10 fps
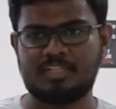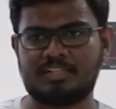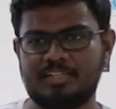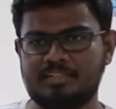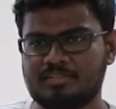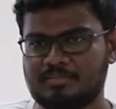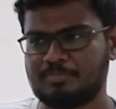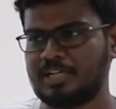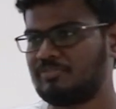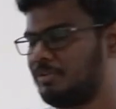Right?
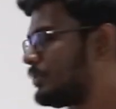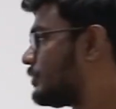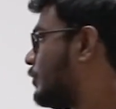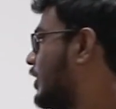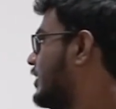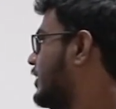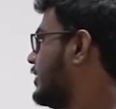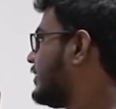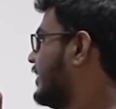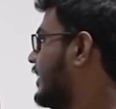Platforms is one.
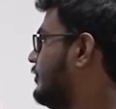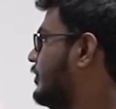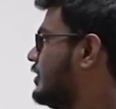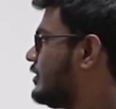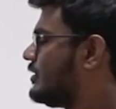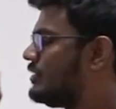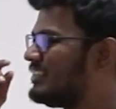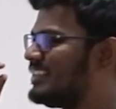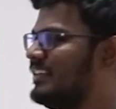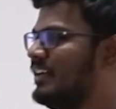Second, we'll
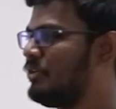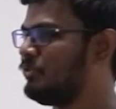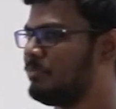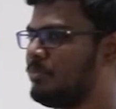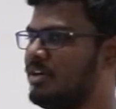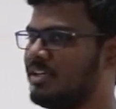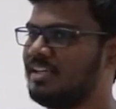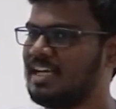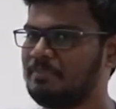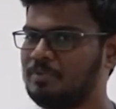see how the
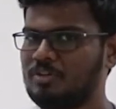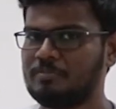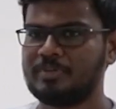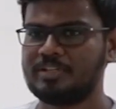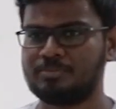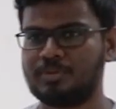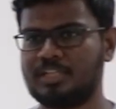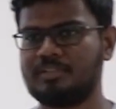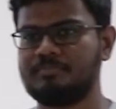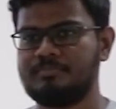modern app development is
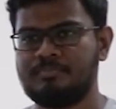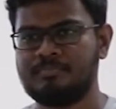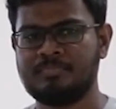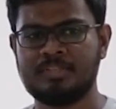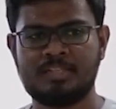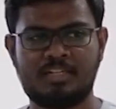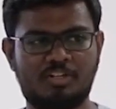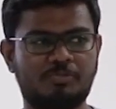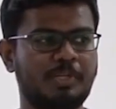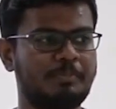working.
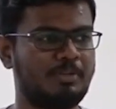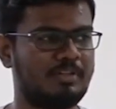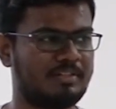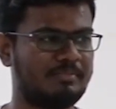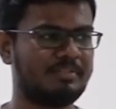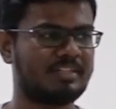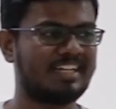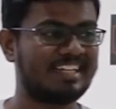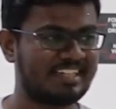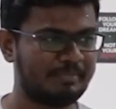How people are
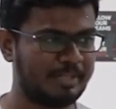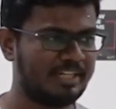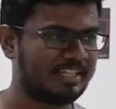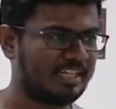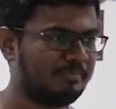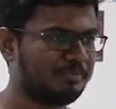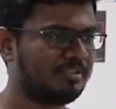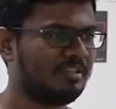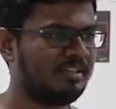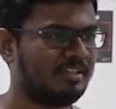currently building
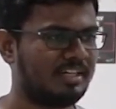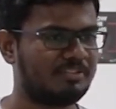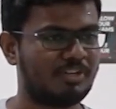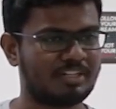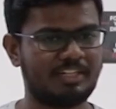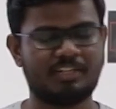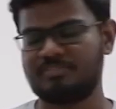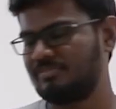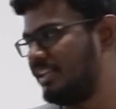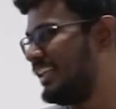apps and what kind
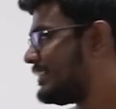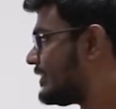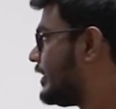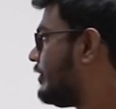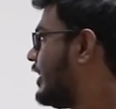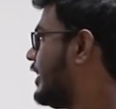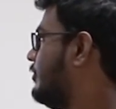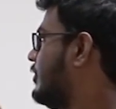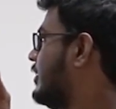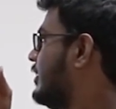of needs they will
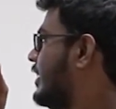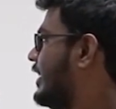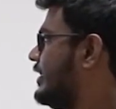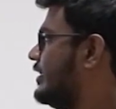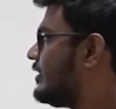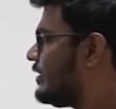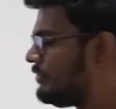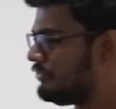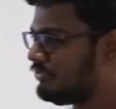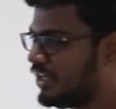have, and
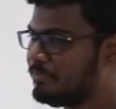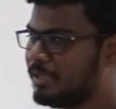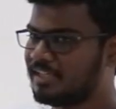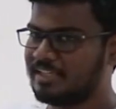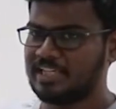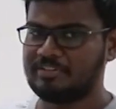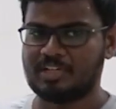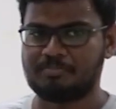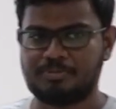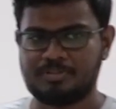why build a native
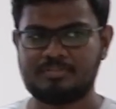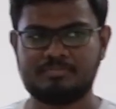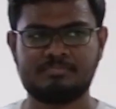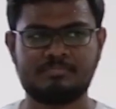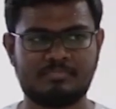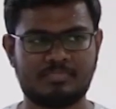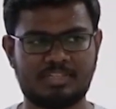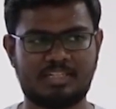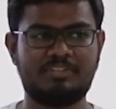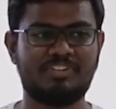app
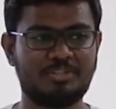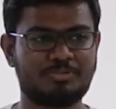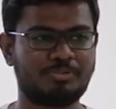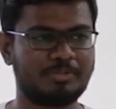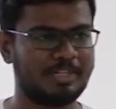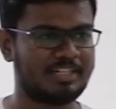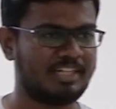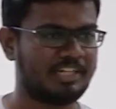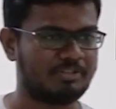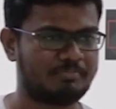and why you shouldn't build a
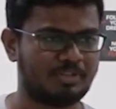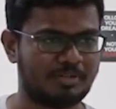native app.